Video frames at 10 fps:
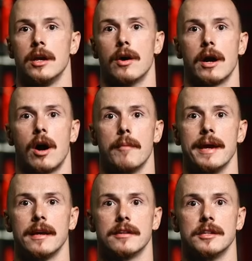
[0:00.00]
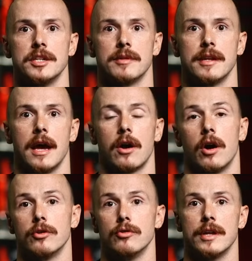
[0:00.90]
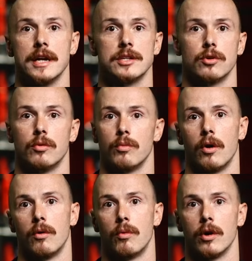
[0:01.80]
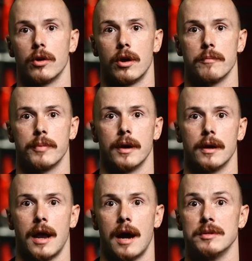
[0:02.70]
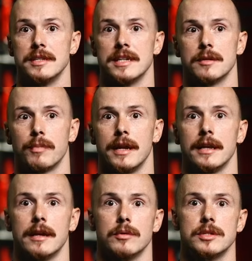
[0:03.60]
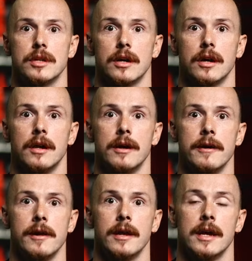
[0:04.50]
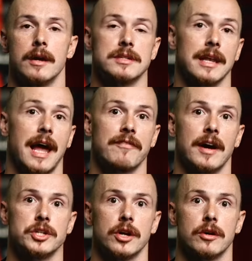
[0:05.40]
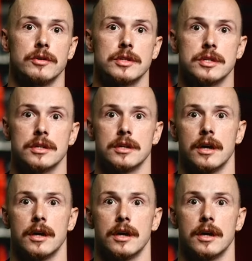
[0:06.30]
you know, I can't make it to the gym today, I can't do this or whatnot, but I was disciplined. It was the life I chose.